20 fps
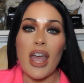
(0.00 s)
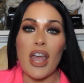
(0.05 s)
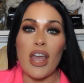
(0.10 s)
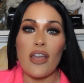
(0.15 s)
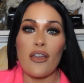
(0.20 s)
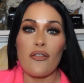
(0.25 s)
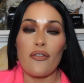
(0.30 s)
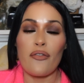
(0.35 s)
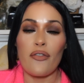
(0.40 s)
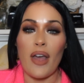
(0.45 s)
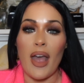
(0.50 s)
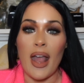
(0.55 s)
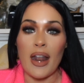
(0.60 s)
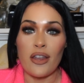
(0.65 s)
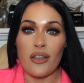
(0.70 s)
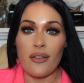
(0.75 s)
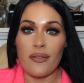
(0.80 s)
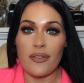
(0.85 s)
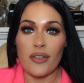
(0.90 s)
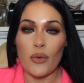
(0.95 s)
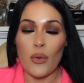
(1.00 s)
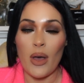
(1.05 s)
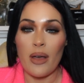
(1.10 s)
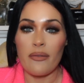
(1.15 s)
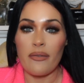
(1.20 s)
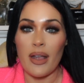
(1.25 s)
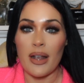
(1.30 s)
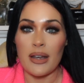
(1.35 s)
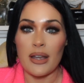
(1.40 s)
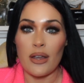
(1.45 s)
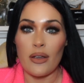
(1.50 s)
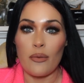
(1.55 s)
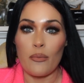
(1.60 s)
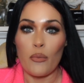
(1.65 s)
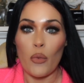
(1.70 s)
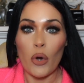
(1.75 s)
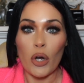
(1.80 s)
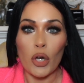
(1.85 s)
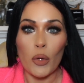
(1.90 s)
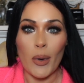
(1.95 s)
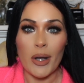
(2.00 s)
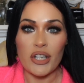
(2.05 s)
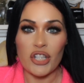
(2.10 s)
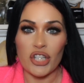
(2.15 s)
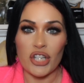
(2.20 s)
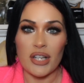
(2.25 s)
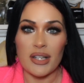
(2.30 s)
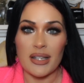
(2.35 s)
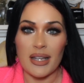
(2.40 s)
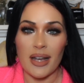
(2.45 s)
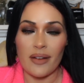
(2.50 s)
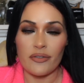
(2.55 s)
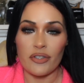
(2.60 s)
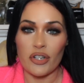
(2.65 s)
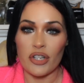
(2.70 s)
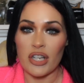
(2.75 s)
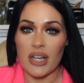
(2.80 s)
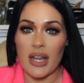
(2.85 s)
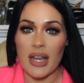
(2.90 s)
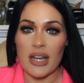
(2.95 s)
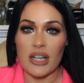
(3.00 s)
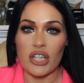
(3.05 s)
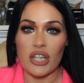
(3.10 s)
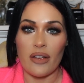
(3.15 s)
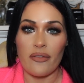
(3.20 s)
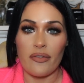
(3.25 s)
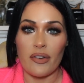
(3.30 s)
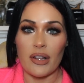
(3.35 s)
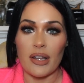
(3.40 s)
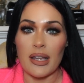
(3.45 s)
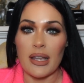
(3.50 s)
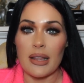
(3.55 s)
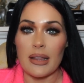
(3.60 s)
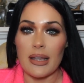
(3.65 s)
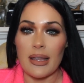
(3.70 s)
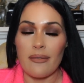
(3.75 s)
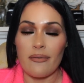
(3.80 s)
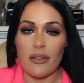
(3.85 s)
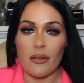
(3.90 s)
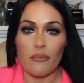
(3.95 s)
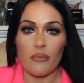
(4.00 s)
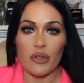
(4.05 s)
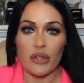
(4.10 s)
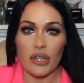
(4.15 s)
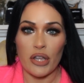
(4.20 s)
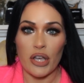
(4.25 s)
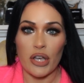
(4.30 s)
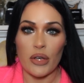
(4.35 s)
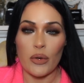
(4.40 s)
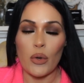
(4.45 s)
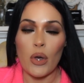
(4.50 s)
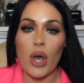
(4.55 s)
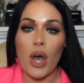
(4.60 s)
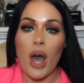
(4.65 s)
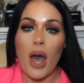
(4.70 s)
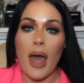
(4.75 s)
If any of you have any more questions after today, definitely leave them below,